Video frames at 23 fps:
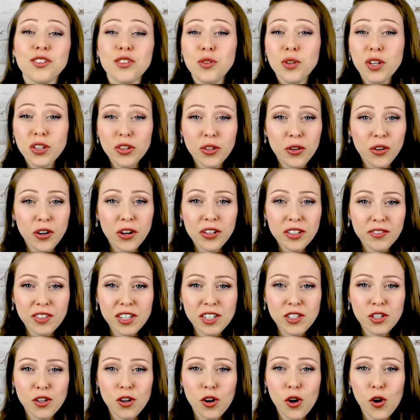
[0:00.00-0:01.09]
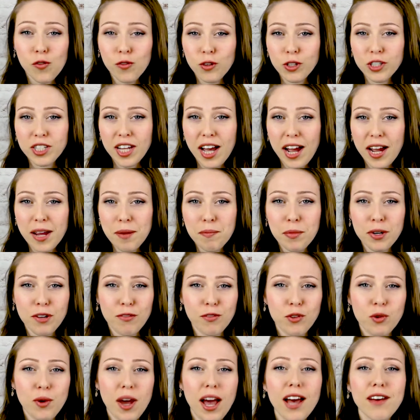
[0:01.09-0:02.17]
You can learn all of these over time, but if
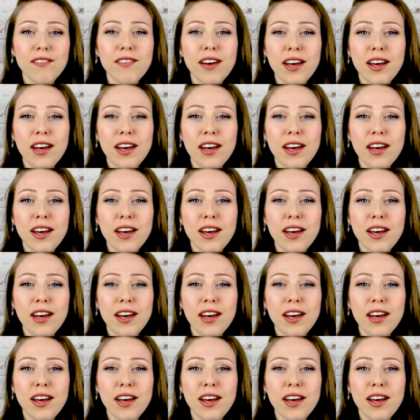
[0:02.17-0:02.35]
you have